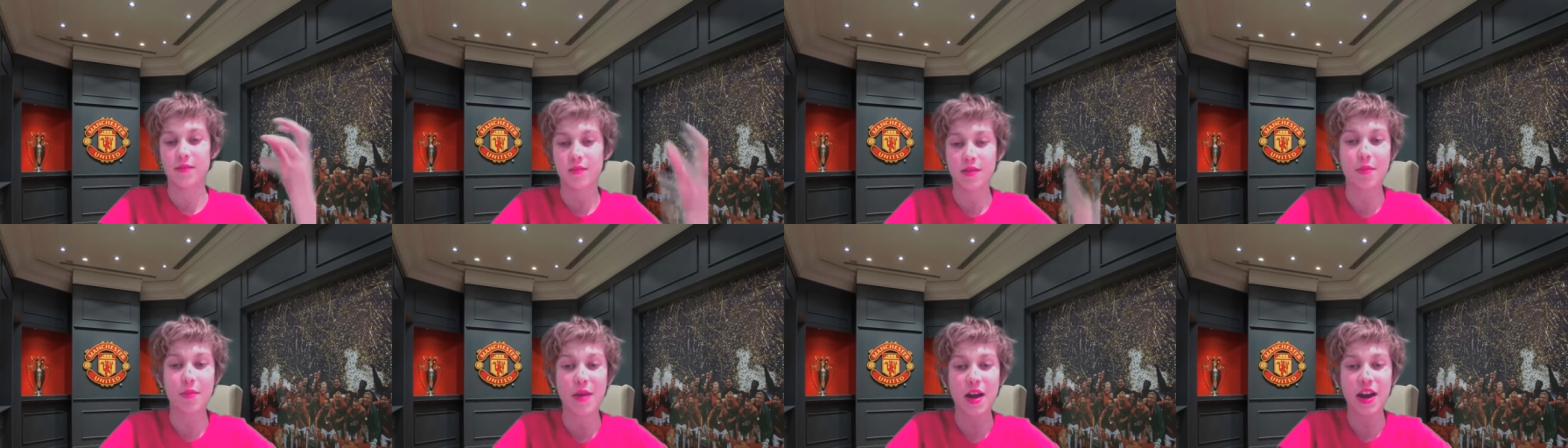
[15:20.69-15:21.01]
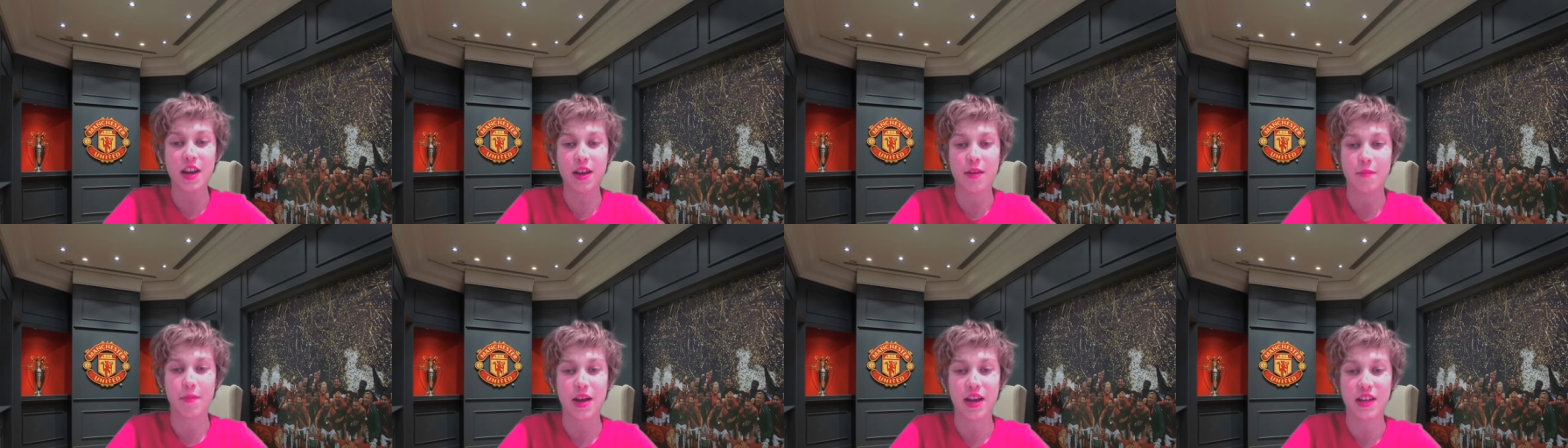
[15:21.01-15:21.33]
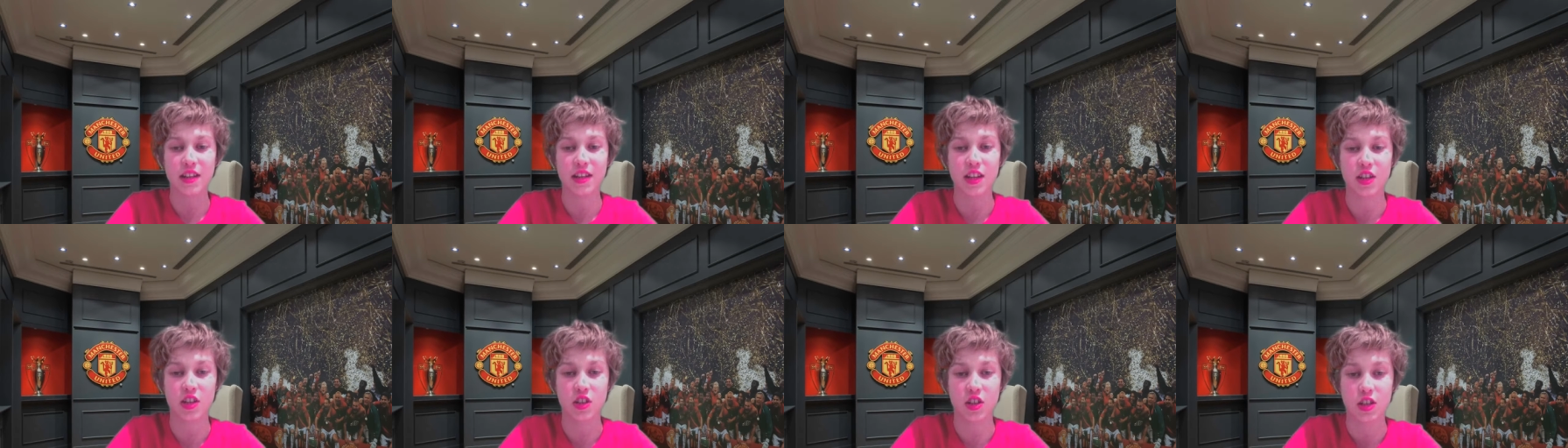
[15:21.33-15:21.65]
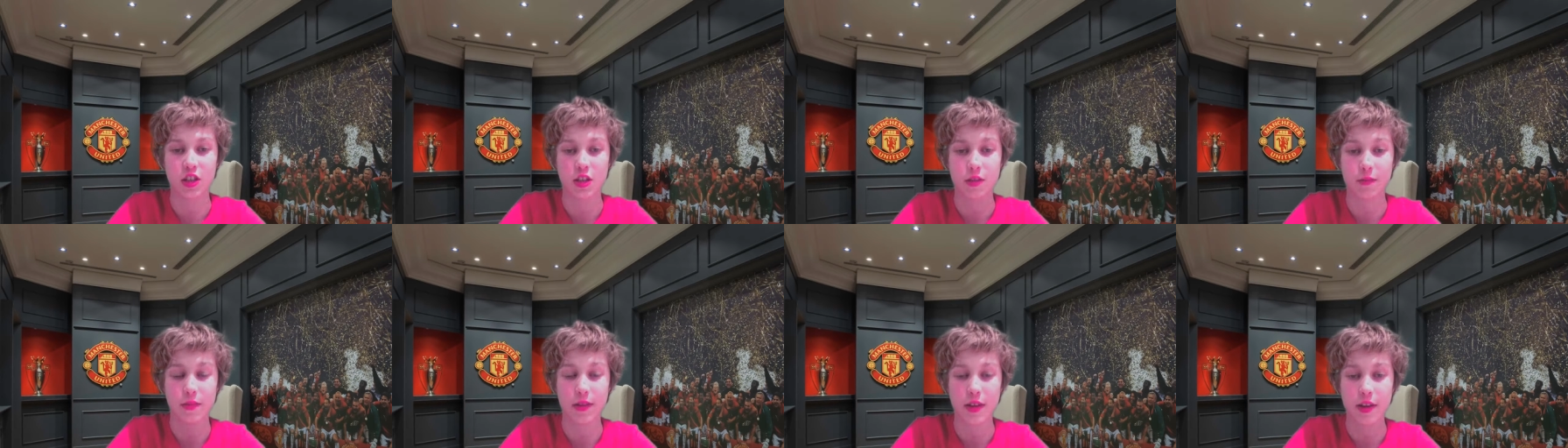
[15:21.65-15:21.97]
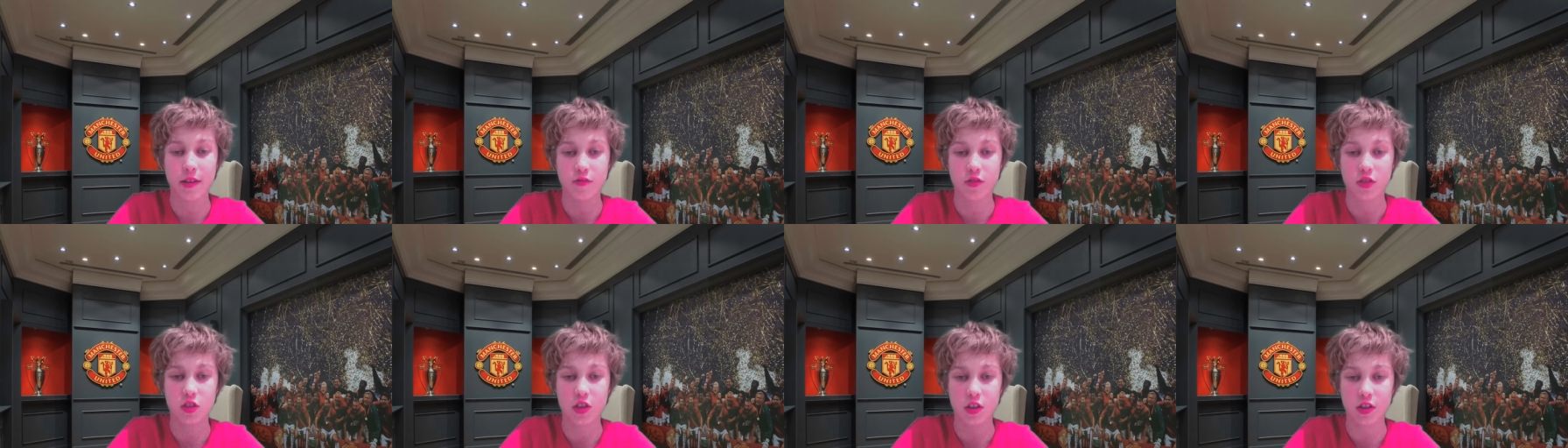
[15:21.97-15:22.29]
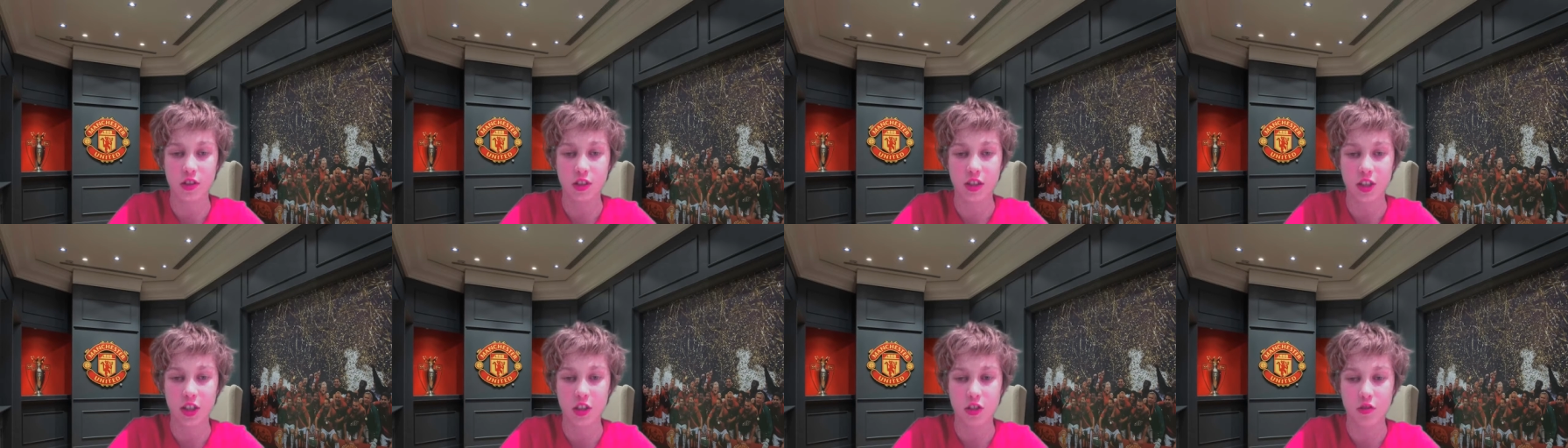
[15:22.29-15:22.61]
Nemanja Matic is the player who's
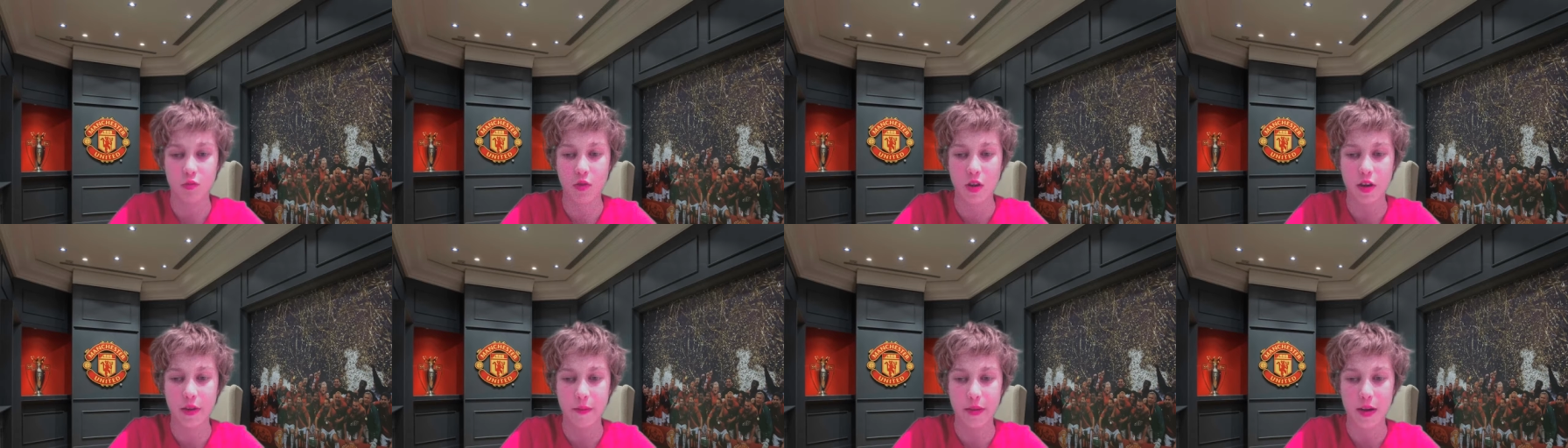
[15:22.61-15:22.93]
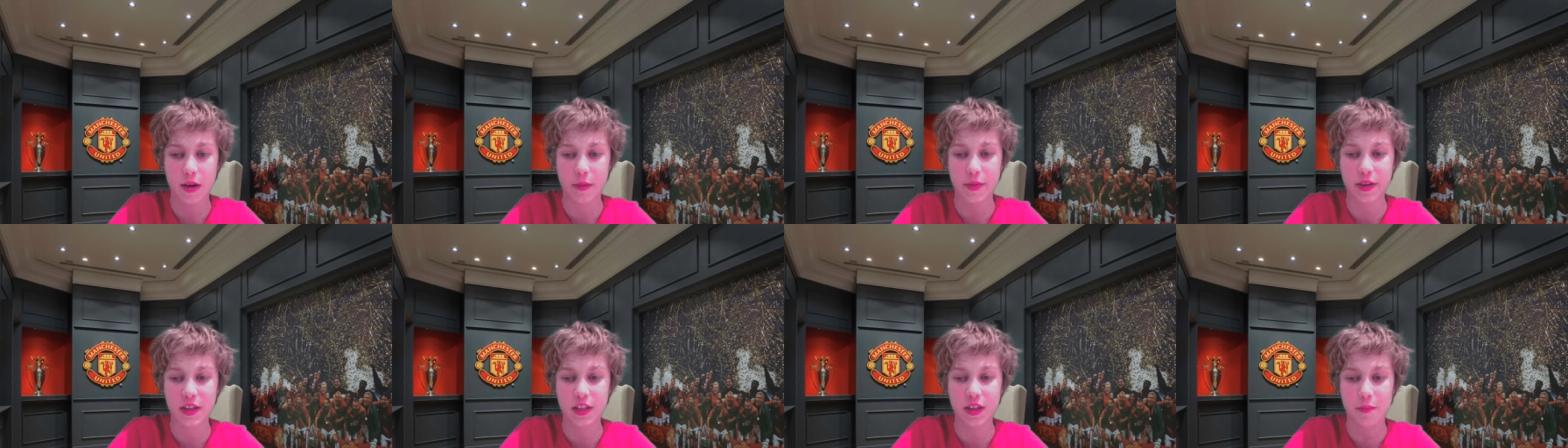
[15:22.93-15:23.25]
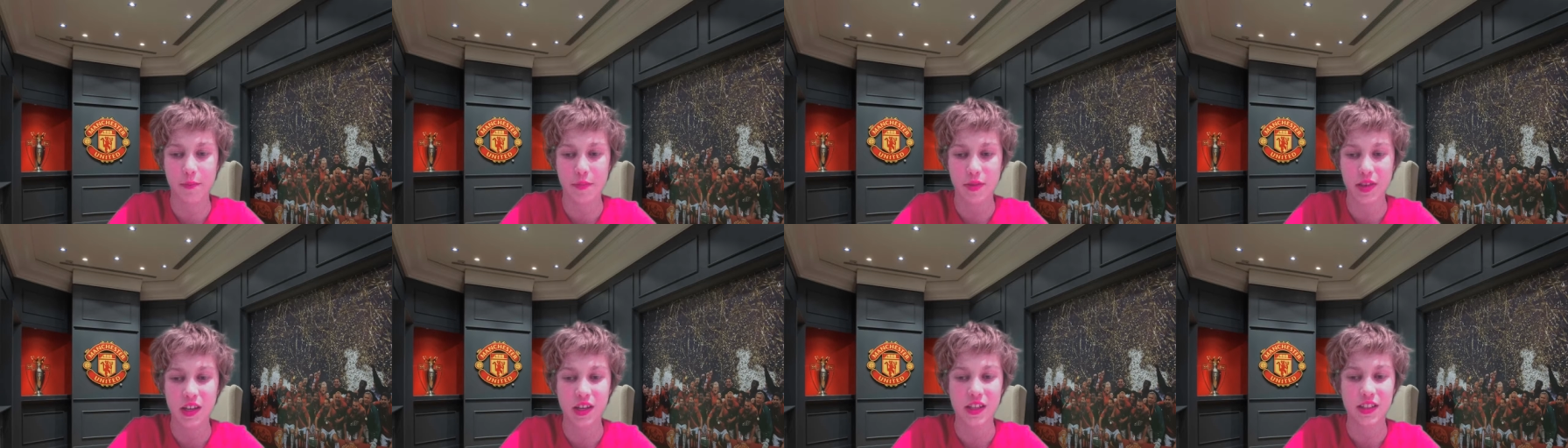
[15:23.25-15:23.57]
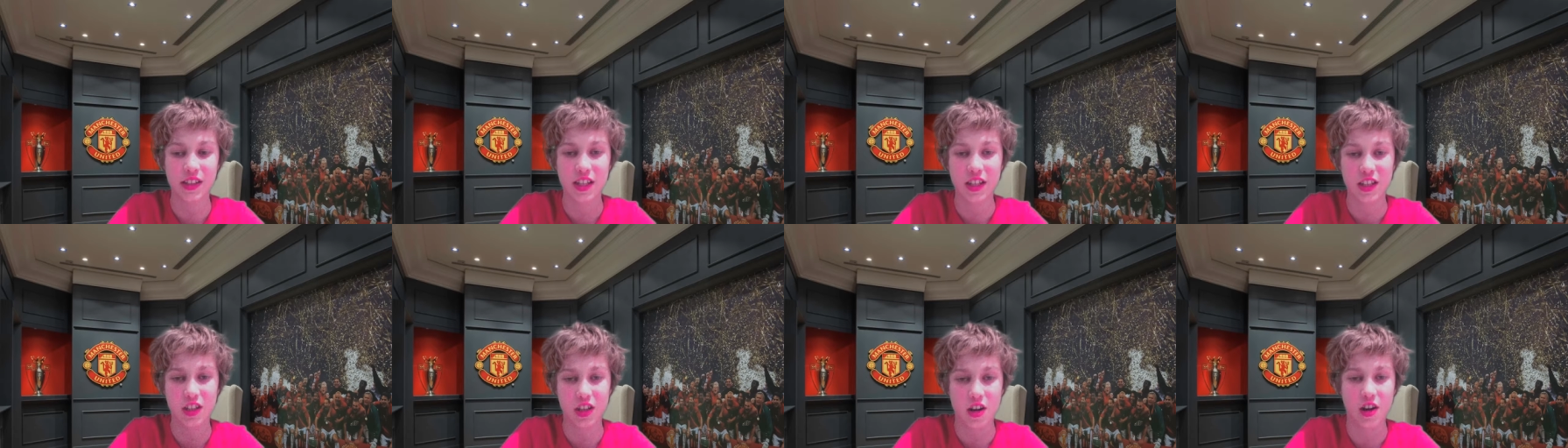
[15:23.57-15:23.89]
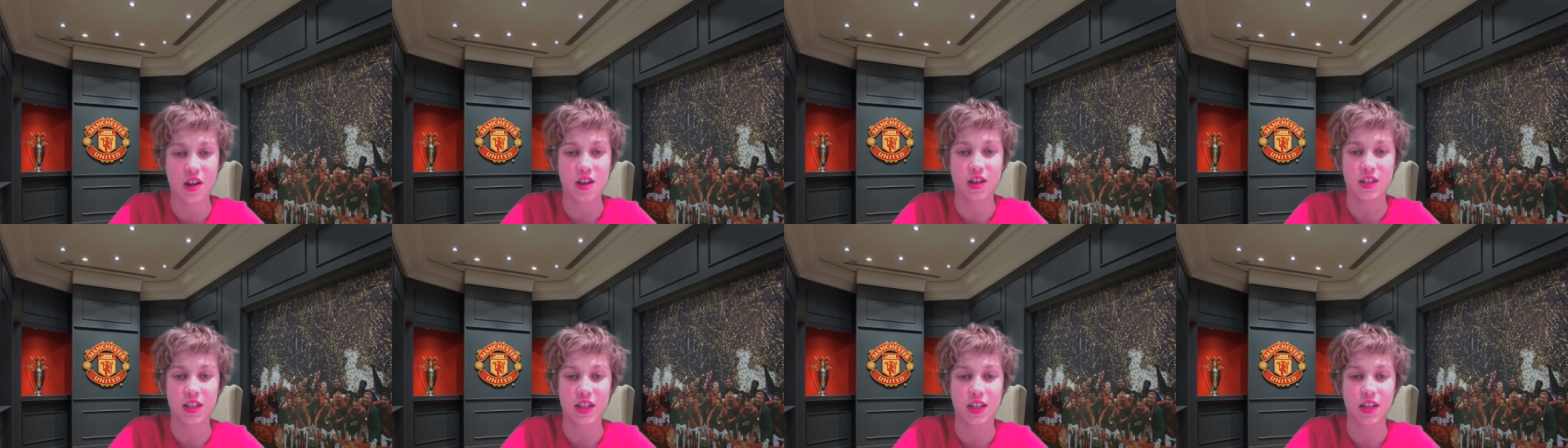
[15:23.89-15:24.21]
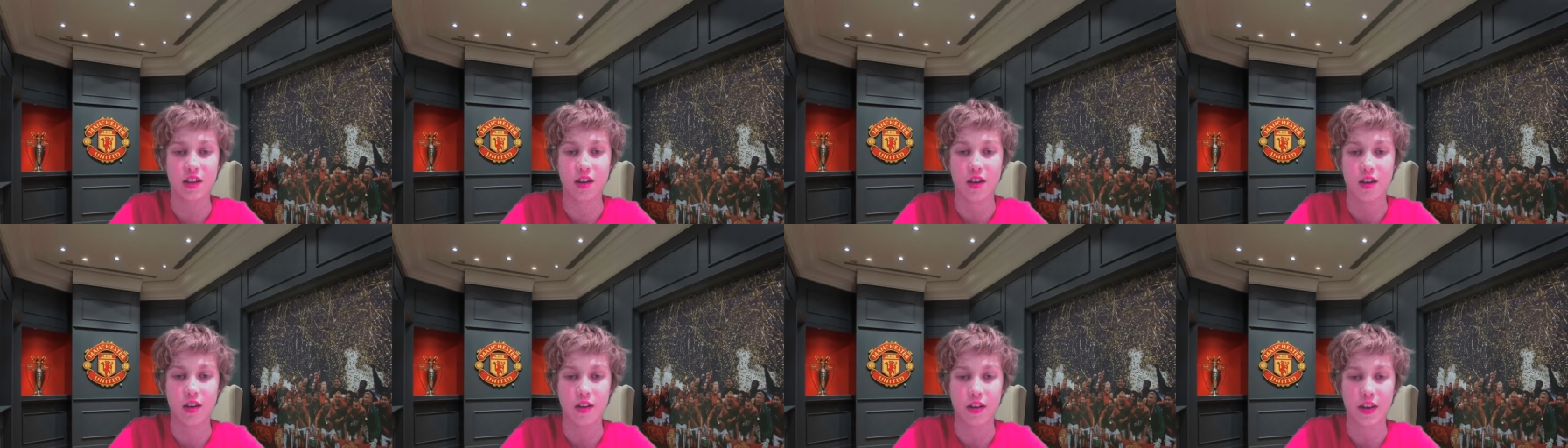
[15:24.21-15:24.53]
starting to wind me up. He's a bloody dirty
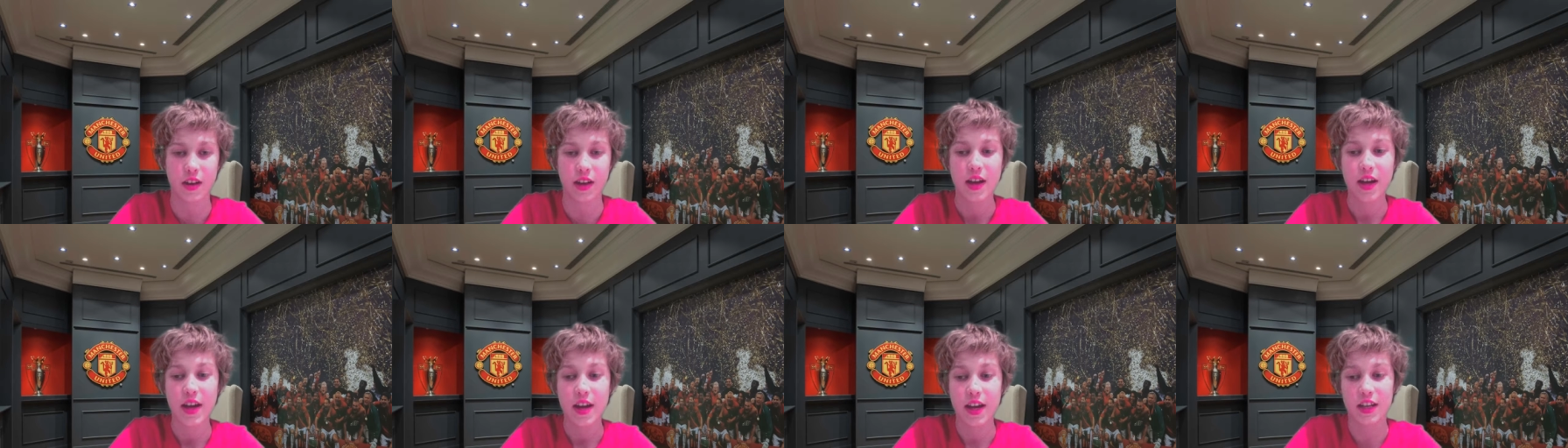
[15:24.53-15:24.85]
guy.